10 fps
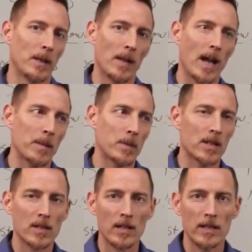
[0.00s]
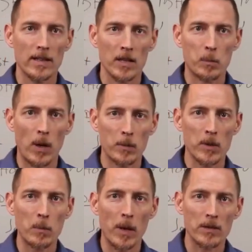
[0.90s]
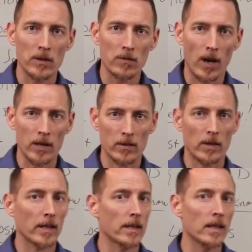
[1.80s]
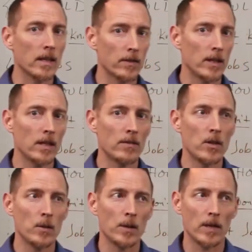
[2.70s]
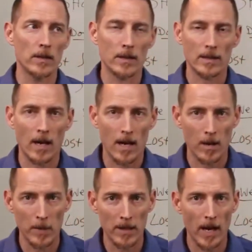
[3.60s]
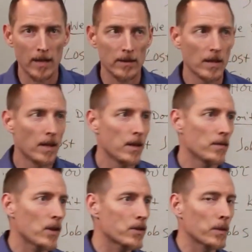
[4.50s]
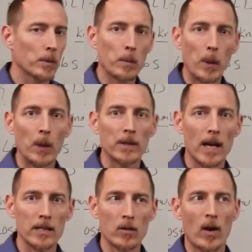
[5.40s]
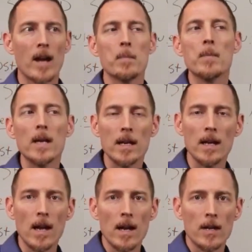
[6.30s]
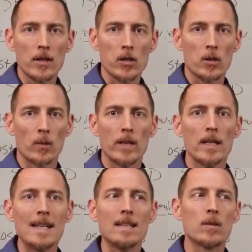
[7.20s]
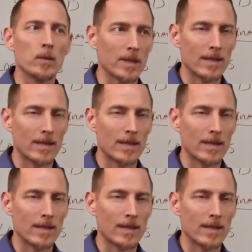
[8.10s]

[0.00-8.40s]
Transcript: that because I think that's probably the best advice that I could give any of you in this time. And that, very simply put, God grant me the serenity to